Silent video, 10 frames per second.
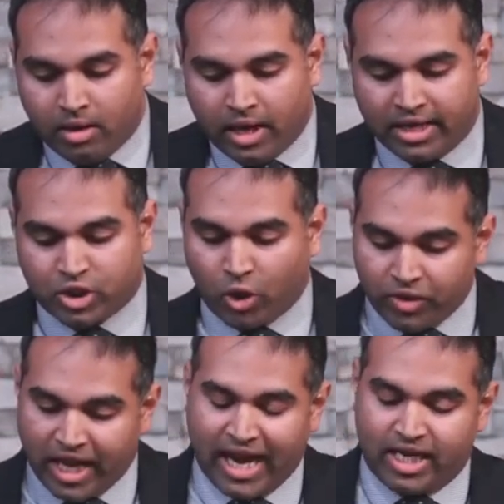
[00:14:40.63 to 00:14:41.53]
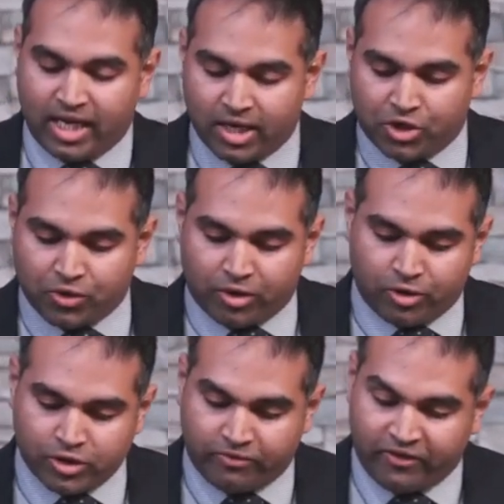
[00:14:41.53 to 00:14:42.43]
And so the idea during
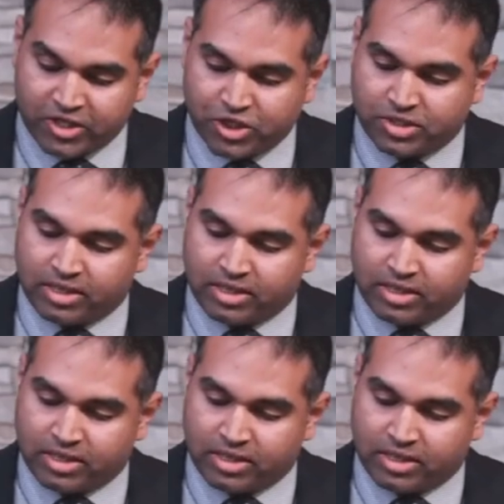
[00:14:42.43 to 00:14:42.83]
crucifixions,